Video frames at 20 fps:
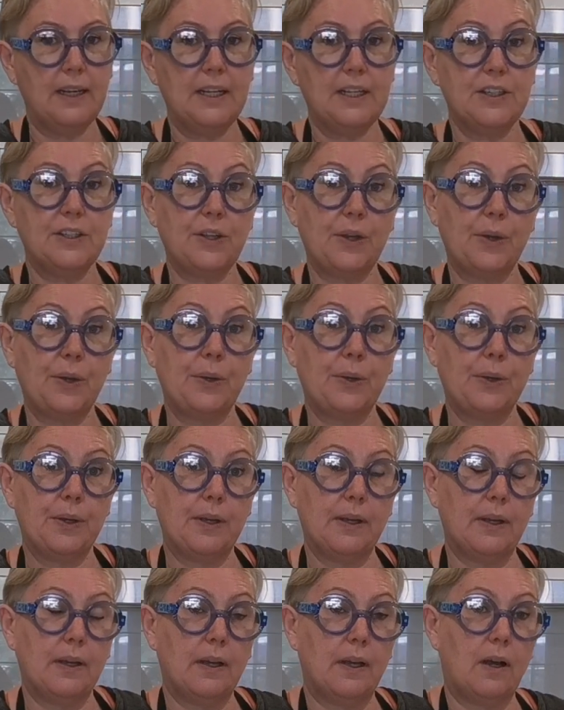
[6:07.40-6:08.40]
So
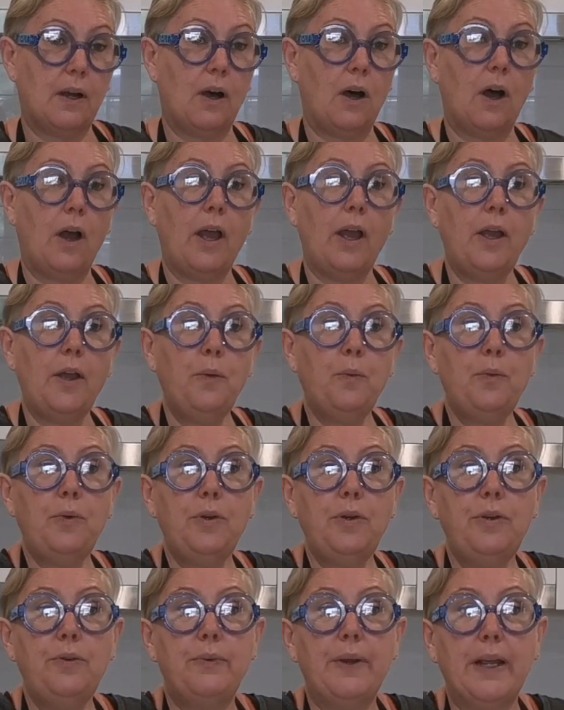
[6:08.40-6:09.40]
I
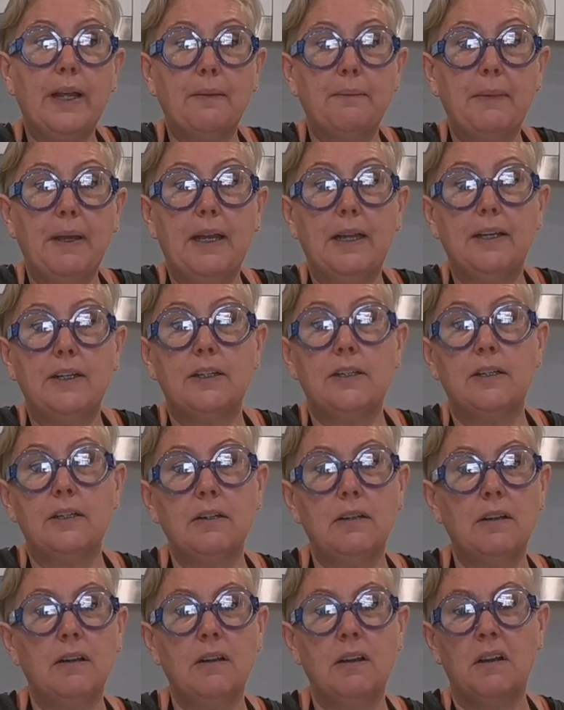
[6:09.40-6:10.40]
would recommend
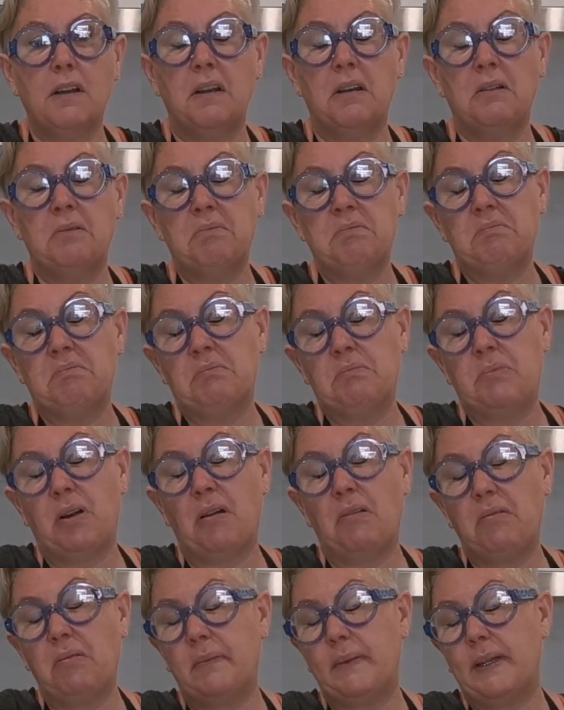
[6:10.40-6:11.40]

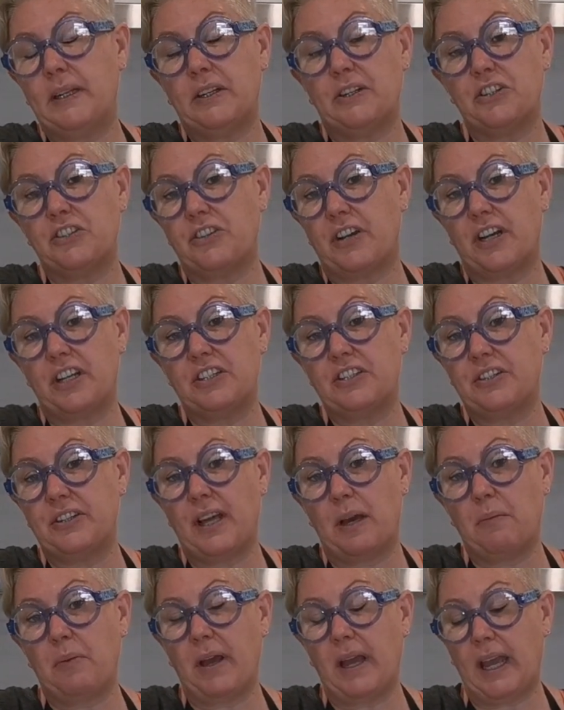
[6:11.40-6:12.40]
probably not trying to do
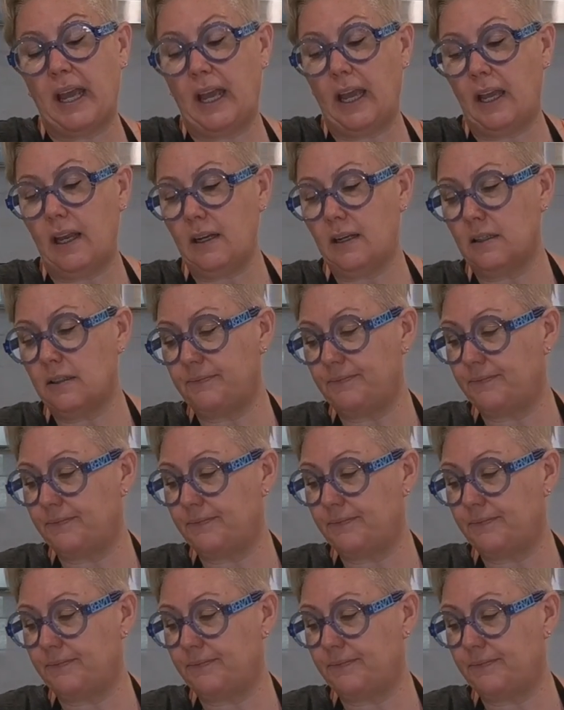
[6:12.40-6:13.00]
that by hand.